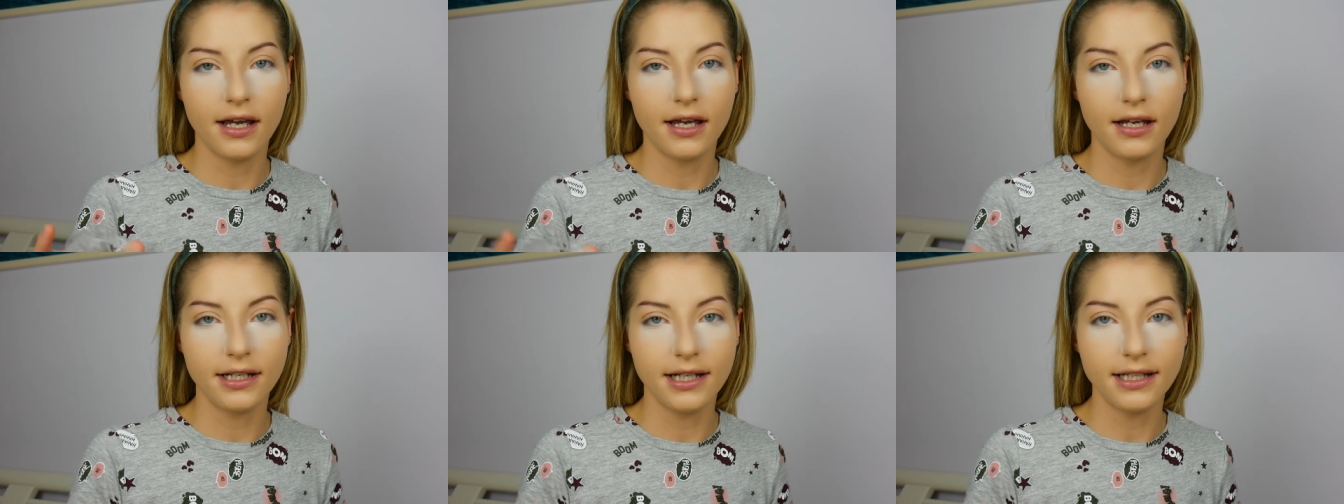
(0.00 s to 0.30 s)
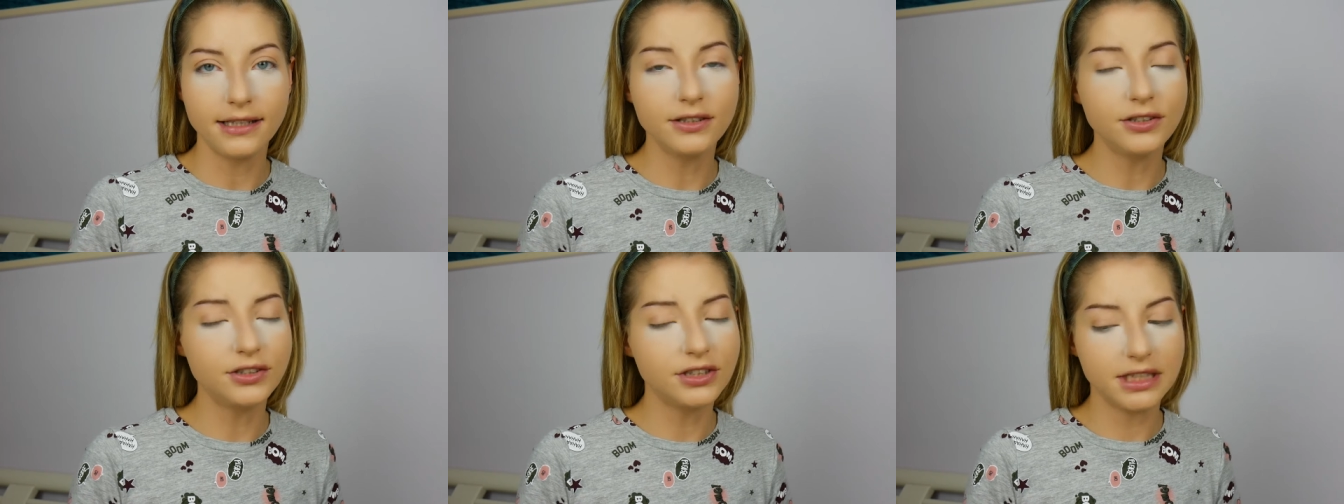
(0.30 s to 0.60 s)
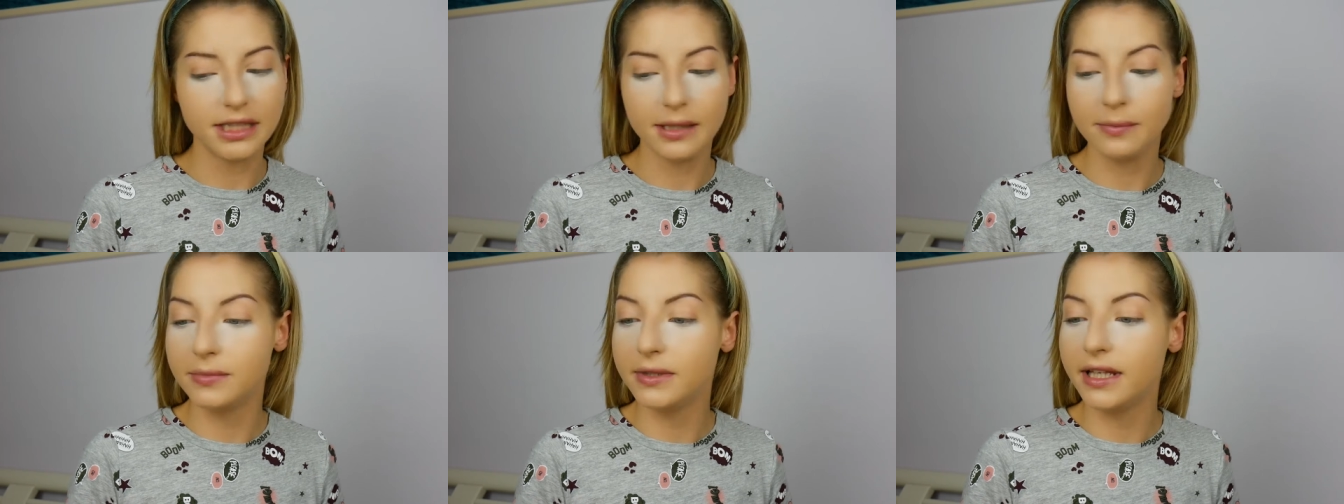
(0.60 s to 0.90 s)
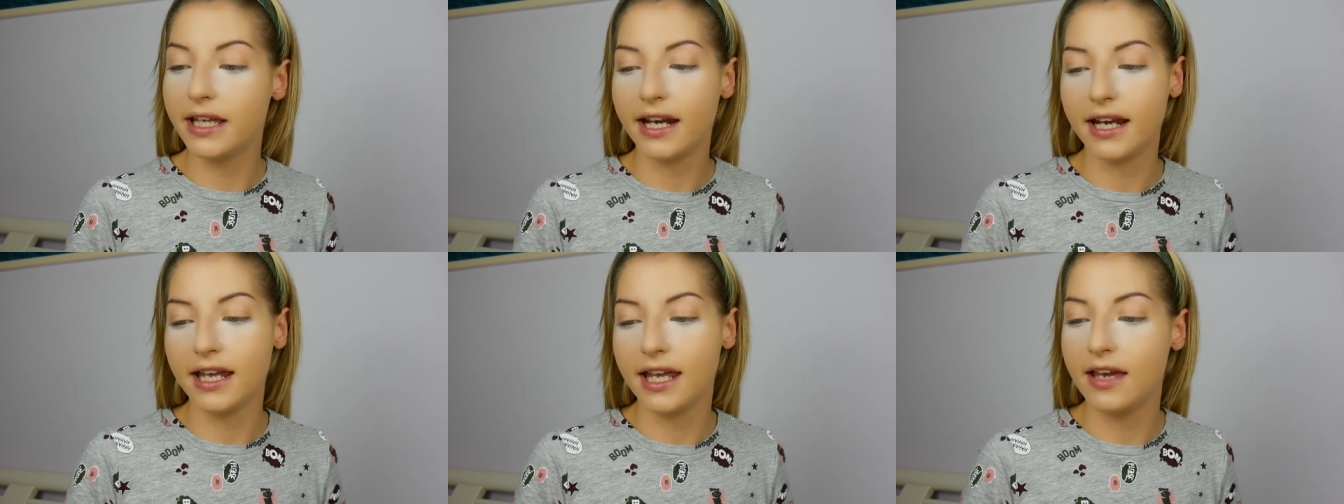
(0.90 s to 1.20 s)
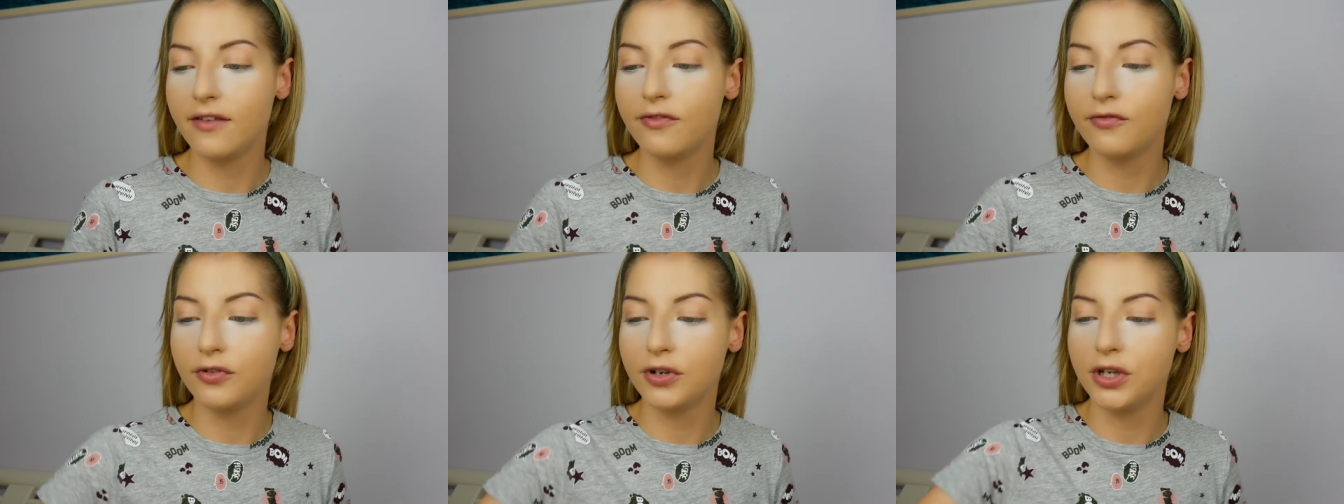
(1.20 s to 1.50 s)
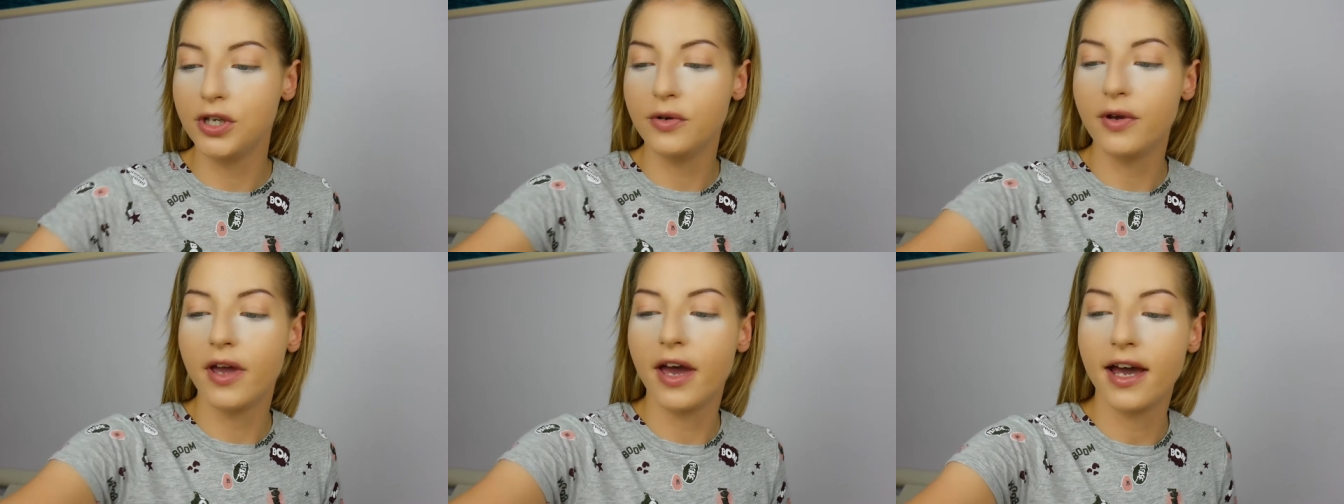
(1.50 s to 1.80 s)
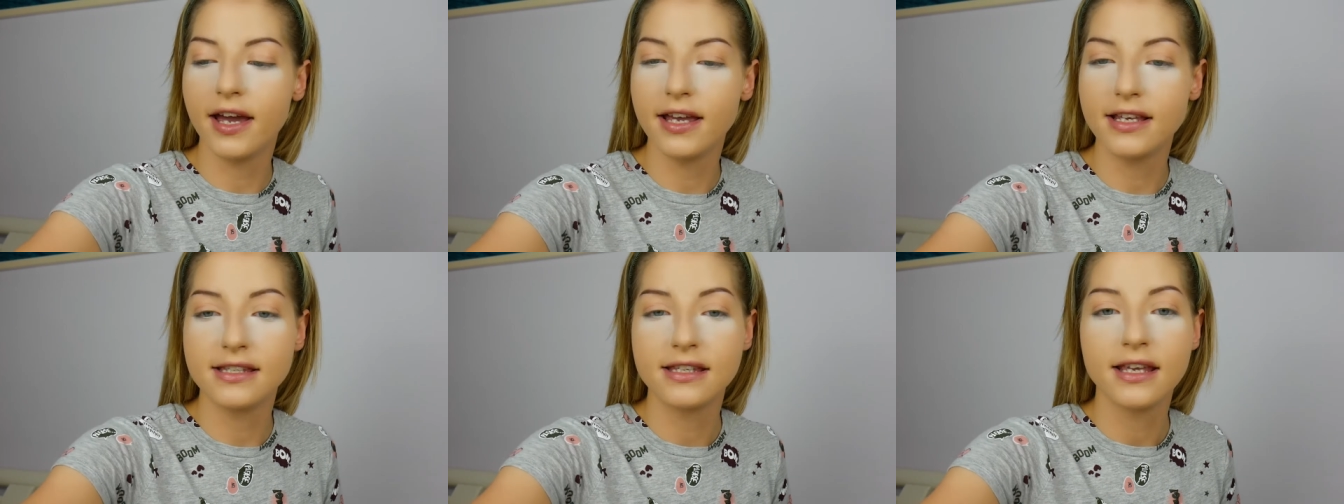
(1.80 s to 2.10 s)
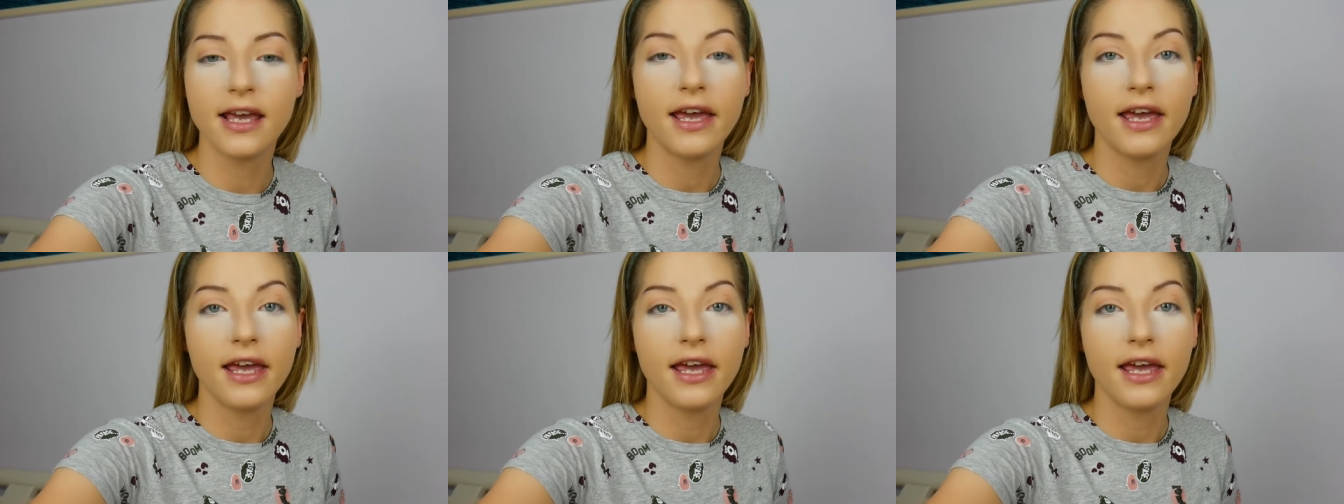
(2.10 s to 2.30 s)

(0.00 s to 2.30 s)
Another tip that I have for you guys